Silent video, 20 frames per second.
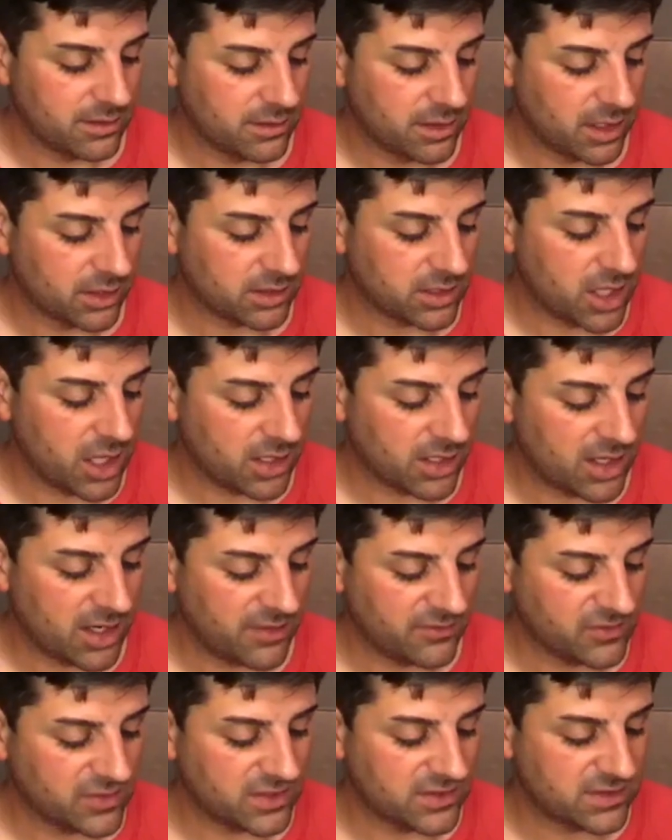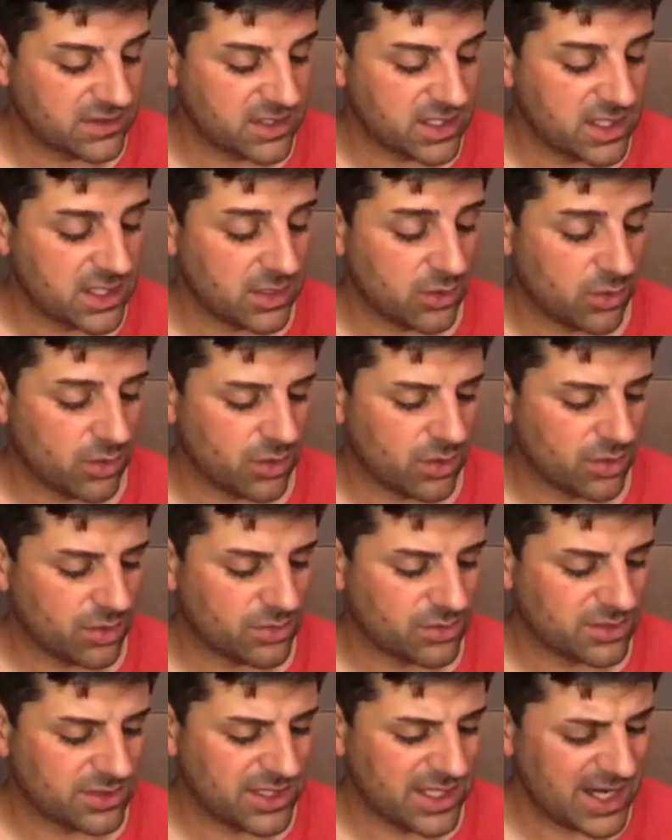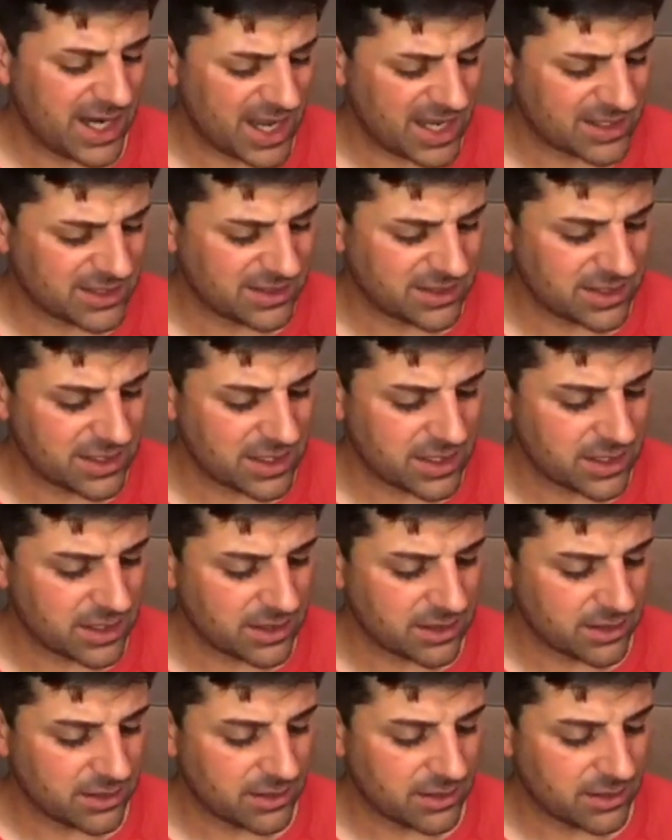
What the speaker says: not long enough to see, or did I see,